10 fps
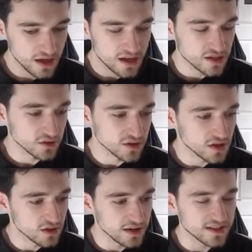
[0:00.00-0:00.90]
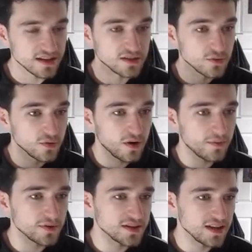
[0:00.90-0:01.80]
Do you want to
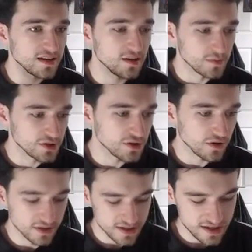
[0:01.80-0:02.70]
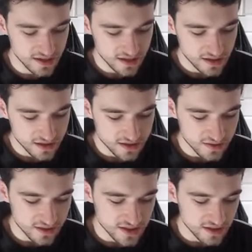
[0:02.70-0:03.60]
represent a majority?
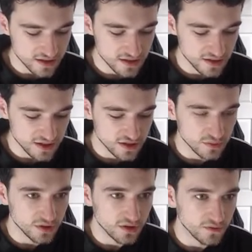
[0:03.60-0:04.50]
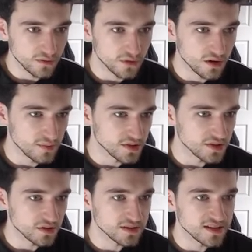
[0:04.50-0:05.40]
So I'd say the two things you want to go for are
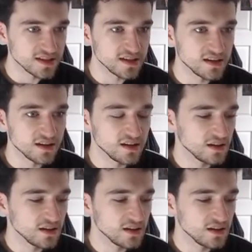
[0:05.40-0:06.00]
majority.